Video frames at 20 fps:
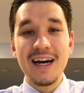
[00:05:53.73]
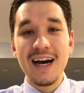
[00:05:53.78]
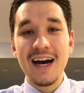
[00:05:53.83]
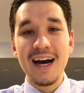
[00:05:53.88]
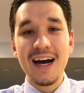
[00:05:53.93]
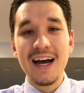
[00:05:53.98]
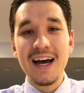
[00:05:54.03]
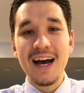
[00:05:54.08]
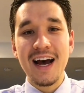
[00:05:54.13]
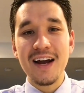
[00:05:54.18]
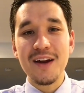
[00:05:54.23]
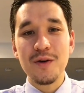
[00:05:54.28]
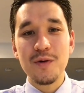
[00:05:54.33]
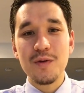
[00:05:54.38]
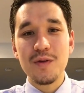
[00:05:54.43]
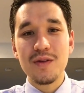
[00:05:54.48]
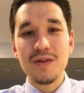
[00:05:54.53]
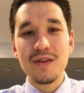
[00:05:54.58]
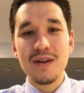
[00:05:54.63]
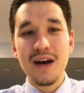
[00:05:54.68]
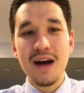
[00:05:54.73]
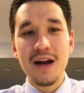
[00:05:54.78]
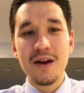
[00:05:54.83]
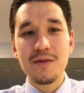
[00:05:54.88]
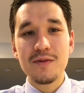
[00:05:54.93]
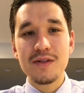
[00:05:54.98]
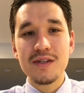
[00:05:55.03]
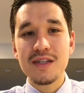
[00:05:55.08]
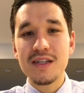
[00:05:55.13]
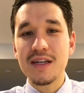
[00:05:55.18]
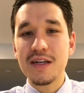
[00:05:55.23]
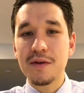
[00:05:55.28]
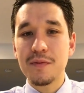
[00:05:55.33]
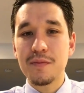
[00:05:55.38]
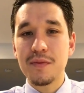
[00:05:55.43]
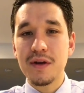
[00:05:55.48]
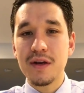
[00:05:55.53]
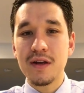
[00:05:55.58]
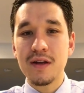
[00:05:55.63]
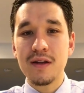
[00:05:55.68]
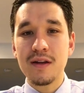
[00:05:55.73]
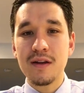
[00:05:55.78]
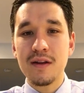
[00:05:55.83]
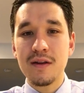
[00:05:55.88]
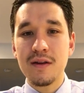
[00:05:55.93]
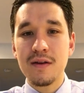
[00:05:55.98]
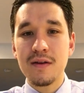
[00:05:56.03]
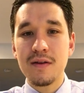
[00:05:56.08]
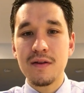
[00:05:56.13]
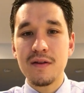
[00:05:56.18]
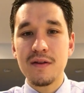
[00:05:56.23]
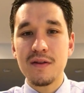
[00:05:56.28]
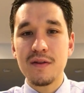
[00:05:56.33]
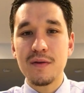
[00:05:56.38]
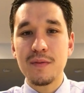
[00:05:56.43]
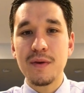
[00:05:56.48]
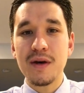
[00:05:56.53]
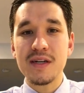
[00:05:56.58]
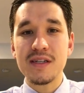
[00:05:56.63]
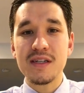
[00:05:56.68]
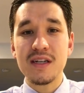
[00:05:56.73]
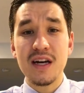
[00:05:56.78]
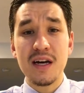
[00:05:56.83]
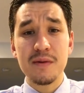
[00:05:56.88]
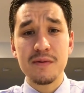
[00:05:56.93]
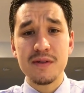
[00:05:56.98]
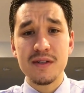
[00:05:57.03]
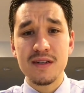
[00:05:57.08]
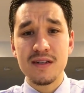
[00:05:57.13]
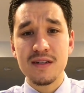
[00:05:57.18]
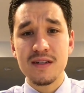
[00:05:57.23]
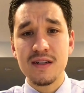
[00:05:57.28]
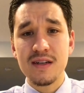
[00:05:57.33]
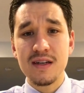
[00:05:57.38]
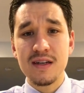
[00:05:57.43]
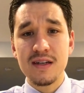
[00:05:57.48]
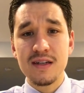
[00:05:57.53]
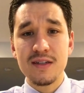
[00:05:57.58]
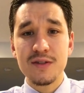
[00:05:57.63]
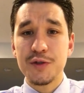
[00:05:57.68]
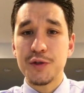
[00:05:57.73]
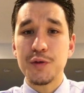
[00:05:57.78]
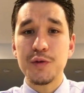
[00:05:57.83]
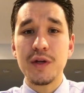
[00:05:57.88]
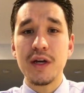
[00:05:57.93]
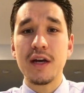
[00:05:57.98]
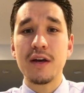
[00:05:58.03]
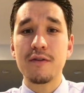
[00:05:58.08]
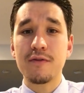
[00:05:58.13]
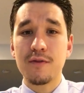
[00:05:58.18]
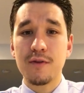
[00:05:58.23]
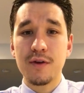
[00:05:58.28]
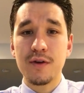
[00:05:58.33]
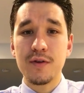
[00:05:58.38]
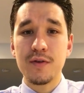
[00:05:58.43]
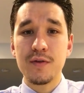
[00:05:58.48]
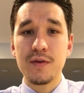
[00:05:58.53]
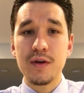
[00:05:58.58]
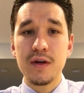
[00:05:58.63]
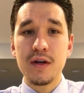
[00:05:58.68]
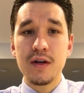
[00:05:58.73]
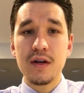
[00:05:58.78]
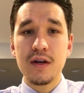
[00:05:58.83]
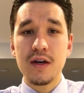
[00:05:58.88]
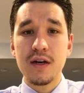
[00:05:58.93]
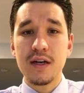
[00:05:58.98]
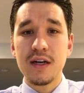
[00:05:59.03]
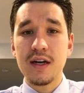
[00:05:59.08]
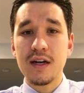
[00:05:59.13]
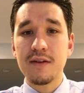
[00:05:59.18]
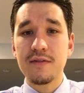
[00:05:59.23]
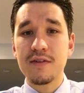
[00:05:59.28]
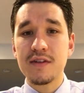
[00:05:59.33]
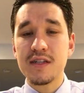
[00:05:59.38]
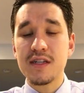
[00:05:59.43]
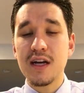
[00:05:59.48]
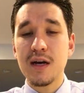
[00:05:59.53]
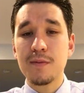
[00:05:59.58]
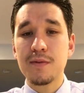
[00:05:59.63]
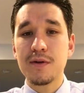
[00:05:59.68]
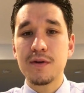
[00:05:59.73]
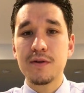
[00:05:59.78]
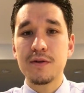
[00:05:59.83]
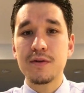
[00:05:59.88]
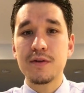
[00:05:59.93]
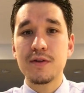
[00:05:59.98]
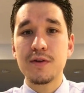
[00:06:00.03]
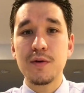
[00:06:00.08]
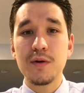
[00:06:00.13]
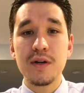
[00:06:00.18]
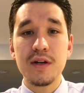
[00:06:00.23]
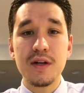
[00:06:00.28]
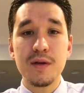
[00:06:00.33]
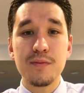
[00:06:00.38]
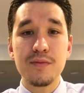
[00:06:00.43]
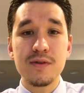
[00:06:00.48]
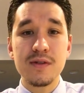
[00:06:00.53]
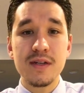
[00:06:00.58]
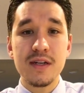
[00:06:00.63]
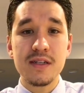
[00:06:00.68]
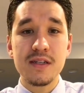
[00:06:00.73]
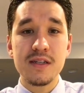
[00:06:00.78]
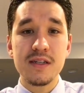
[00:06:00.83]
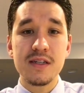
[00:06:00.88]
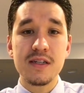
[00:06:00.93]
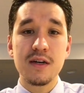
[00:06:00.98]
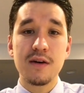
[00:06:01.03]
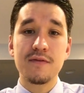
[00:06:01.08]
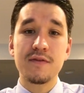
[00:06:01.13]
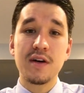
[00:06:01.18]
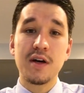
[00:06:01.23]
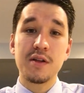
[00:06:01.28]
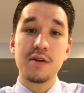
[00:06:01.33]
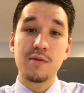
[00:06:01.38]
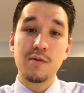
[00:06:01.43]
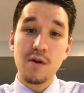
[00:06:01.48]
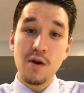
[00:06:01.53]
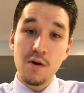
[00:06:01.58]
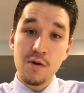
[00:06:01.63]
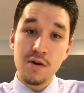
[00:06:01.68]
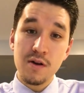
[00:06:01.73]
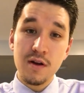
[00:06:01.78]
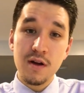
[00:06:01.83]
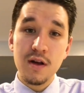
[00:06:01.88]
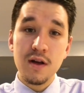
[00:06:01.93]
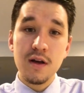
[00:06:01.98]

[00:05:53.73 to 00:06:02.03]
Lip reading: I don't see it being the best option today for you. Again, if this opportunity presents itself down the road,